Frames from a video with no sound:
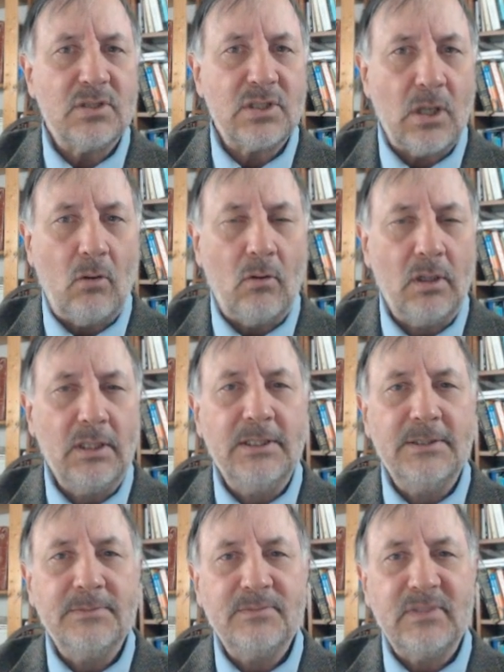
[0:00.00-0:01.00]
So,
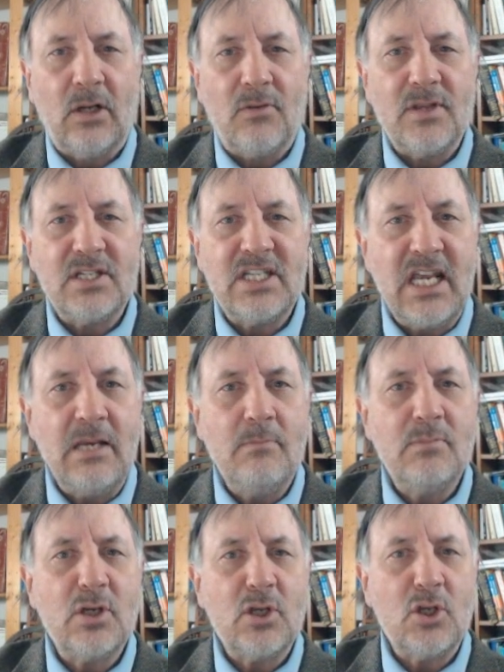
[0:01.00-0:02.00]
you know, the
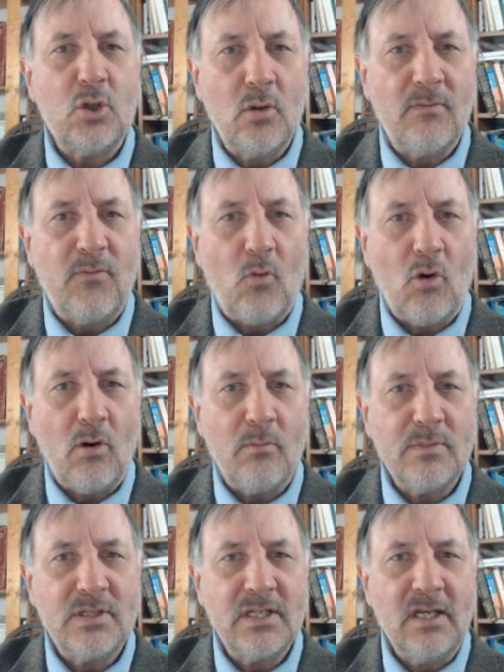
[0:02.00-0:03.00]
team's
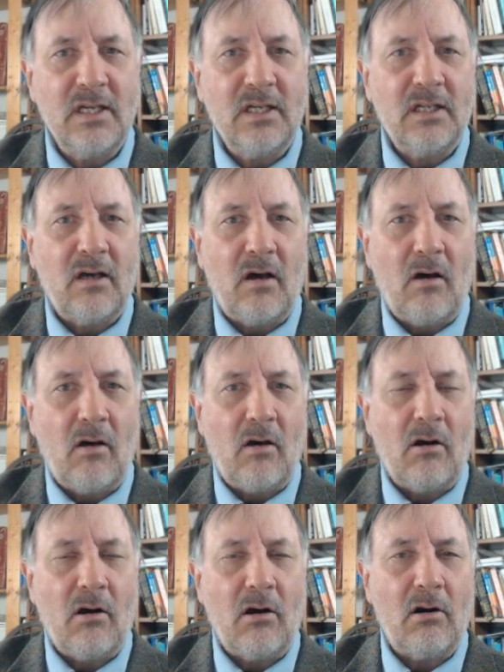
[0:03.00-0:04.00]
uniforms
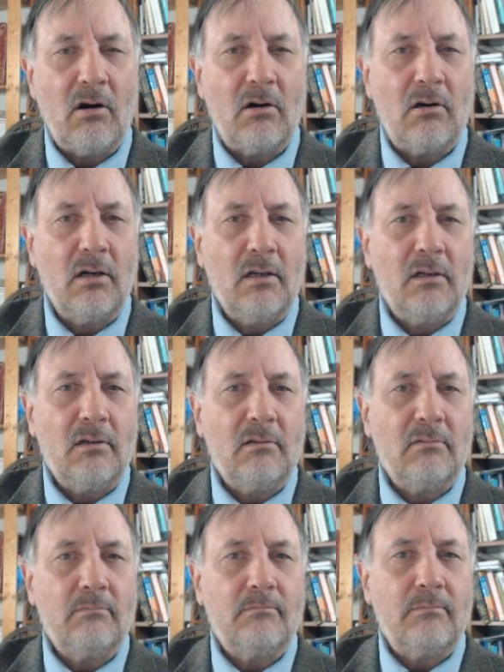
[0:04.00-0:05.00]
are
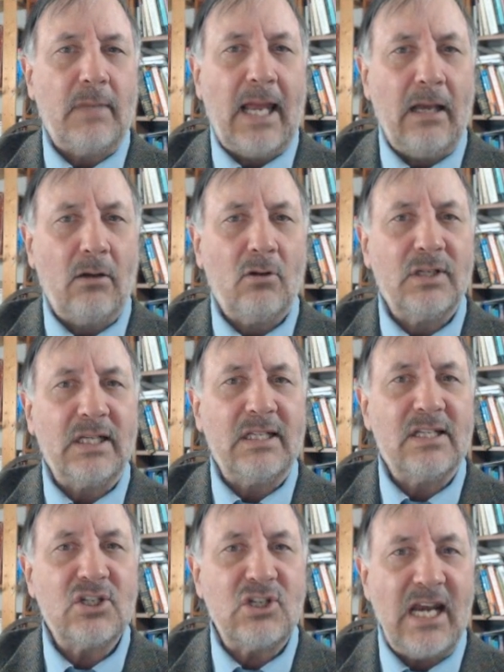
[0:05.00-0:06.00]
held in
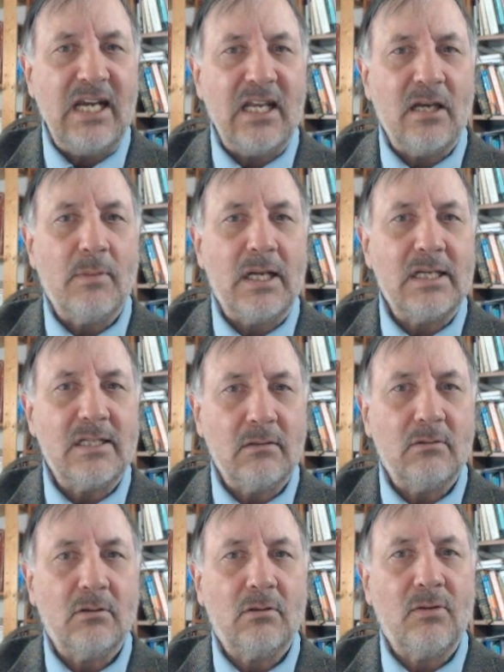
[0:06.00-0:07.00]
the stadium
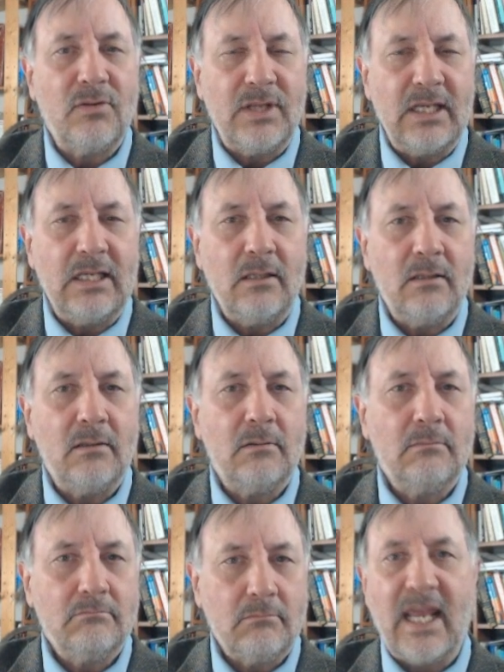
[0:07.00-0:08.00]
until the
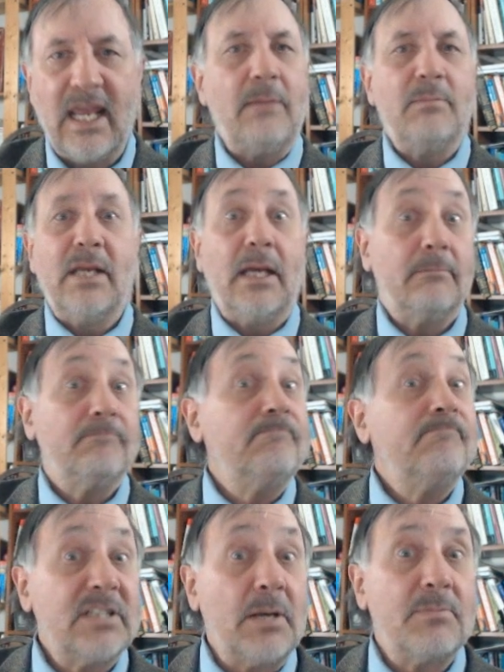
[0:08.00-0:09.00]
game day,
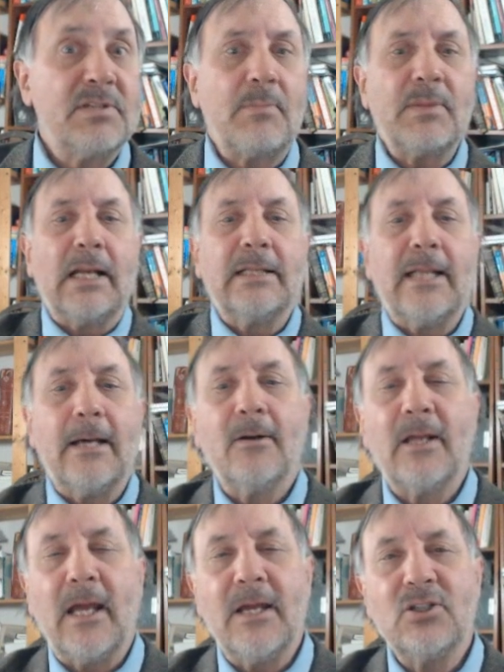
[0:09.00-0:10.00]
some, something like that.
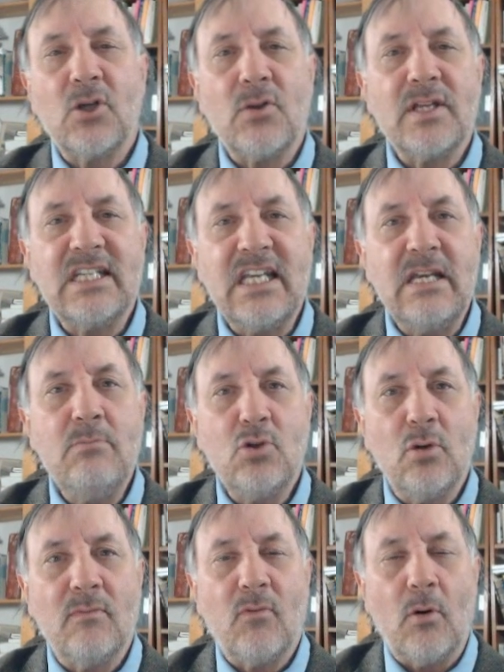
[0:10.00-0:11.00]
Okay, so the
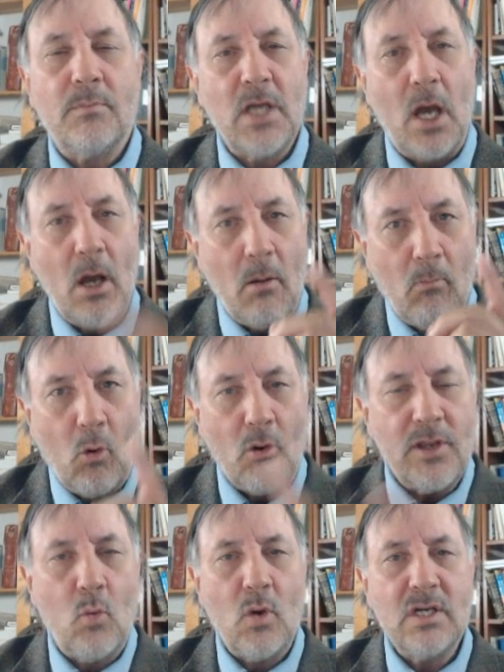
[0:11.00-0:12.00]
team's uniforms,
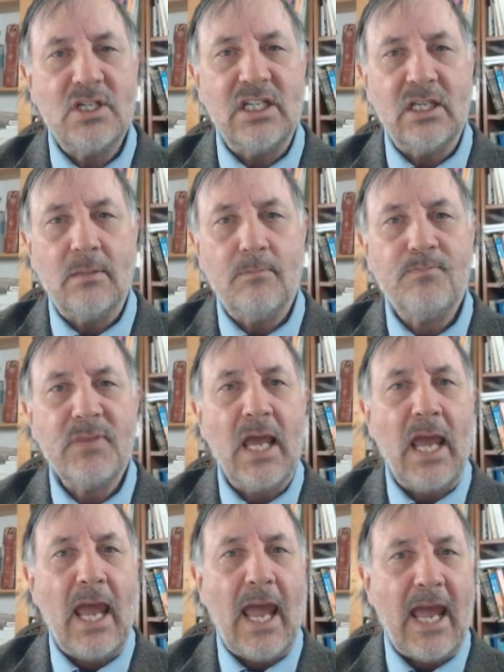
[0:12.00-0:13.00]
more than one team
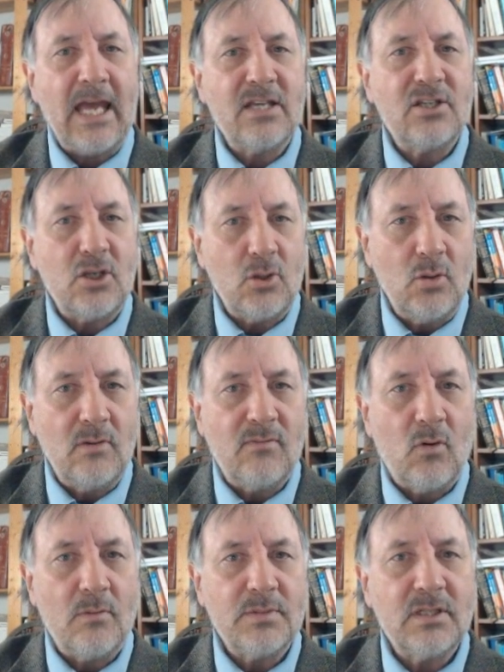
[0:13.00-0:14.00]
has
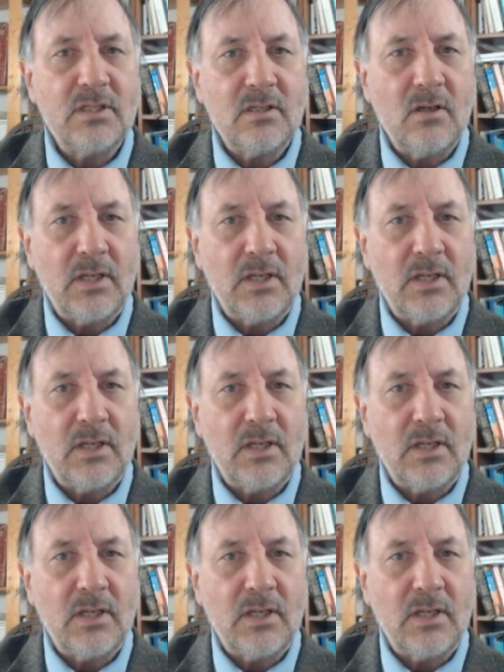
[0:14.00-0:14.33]
uniforms.